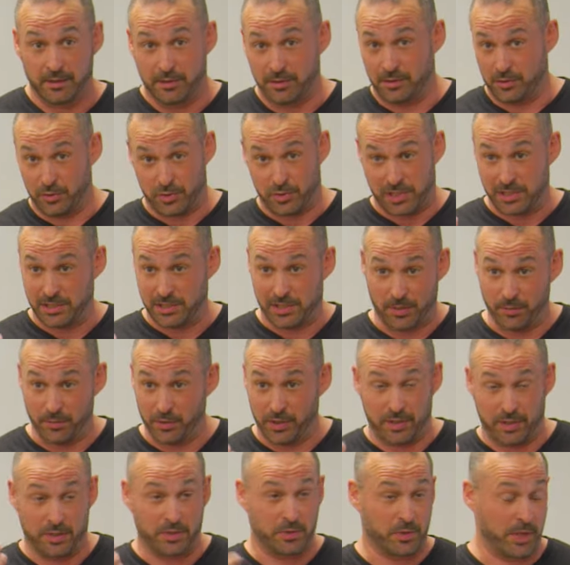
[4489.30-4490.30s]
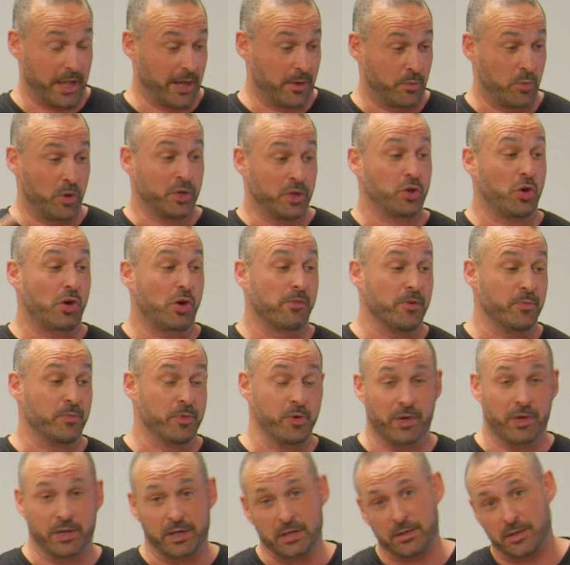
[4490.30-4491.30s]
You see someone, you're like, what dorm room
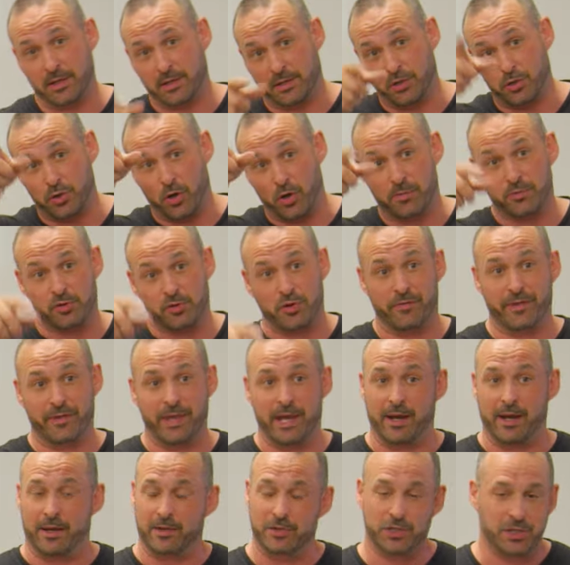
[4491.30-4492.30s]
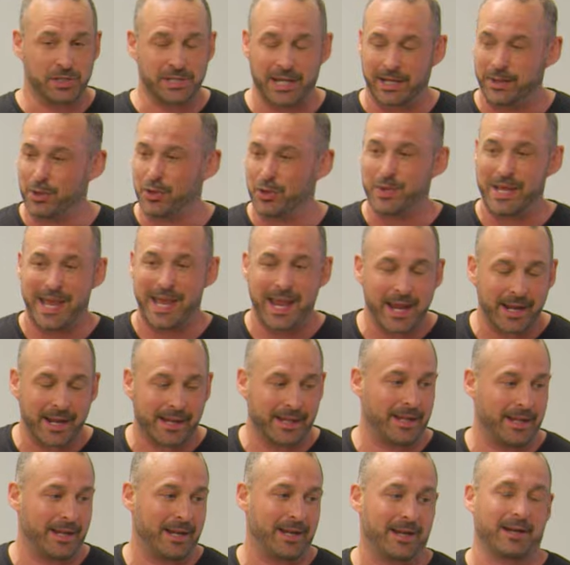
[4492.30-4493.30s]
do you want? The dorms are over there. She's like, you can't
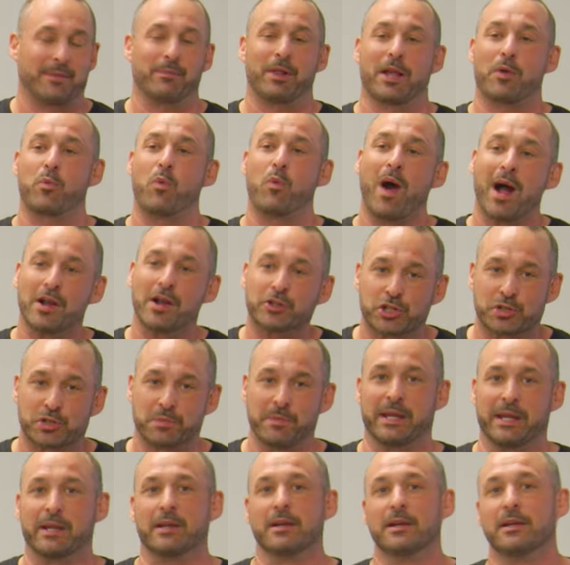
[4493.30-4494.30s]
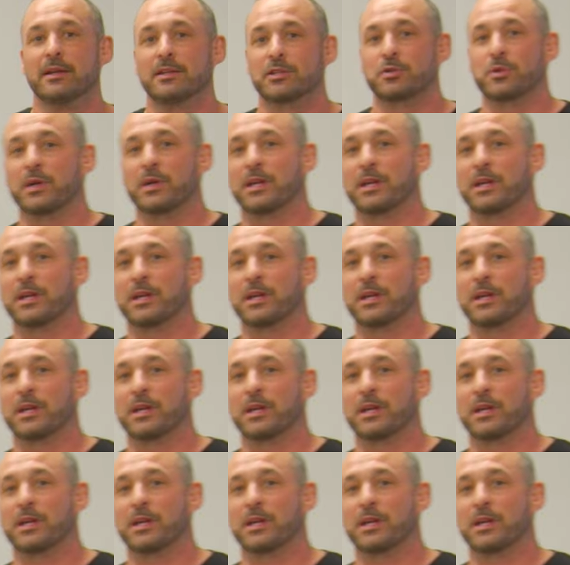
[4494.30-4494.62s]
get in. I'm like, watch me. So